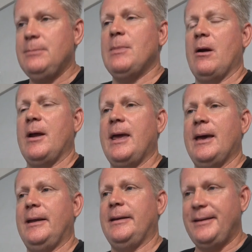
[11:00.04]

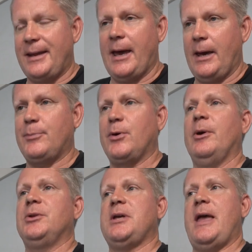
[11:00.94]
Marianne and Dad
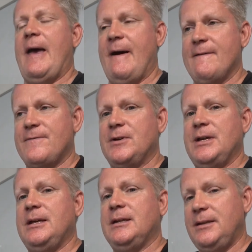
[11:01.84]
pretty much
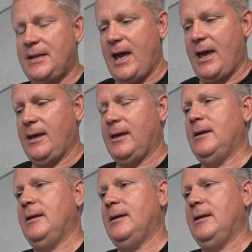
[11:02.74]
every day.